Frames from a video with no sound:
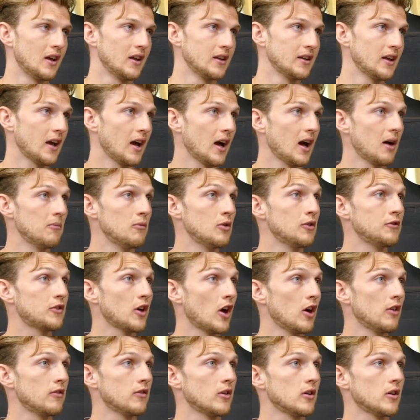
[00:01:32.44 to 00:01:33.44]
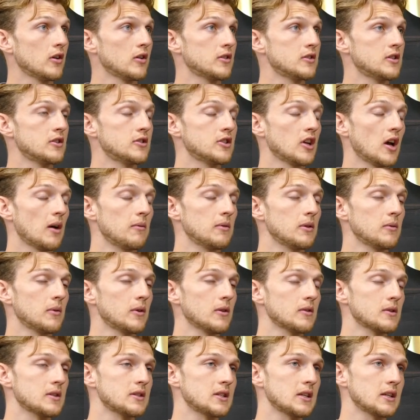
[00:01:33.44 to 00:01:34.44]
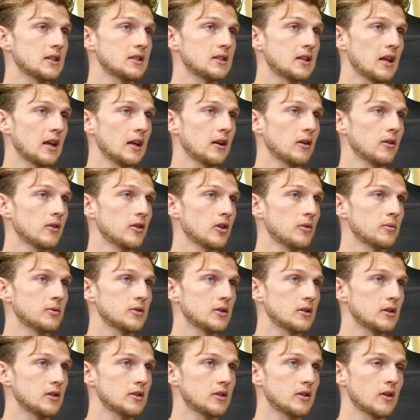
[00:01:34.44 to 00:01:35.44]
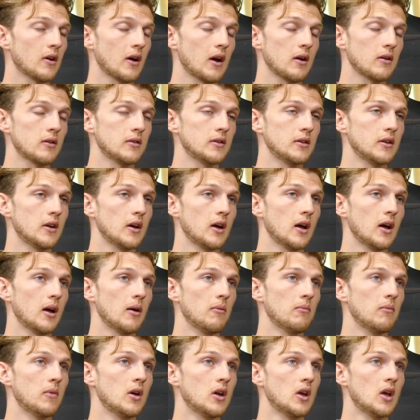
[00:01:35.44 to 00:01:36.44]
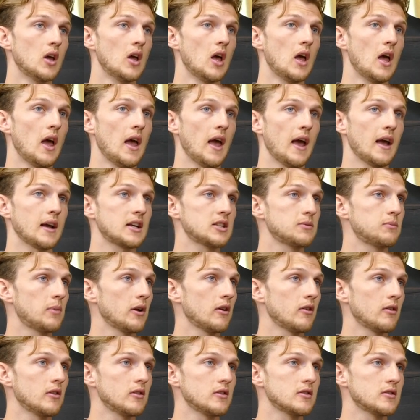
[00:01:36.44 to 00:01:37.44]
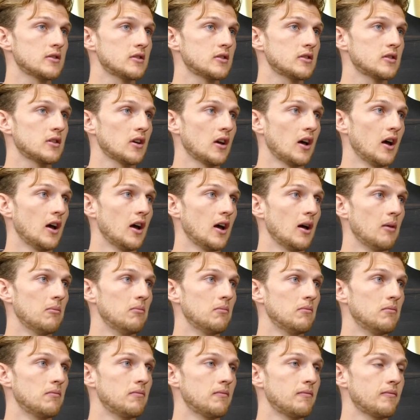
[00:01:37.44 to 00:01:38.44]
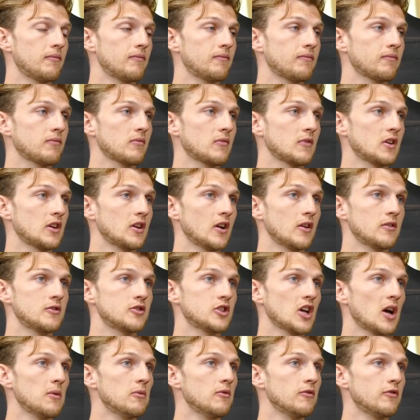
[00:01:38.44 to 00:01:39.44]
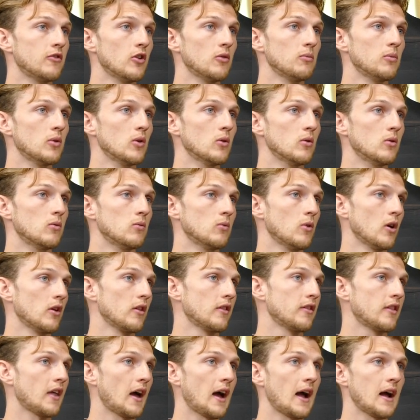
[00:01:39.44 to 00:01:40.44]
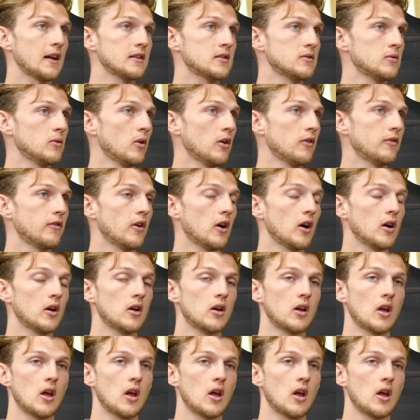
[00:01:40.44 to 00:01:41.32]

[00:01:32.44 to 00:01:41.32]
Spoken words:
Yeah, I moved over to Germany when I was 16, got the opportunity to go out and experience German football, what that had to offer.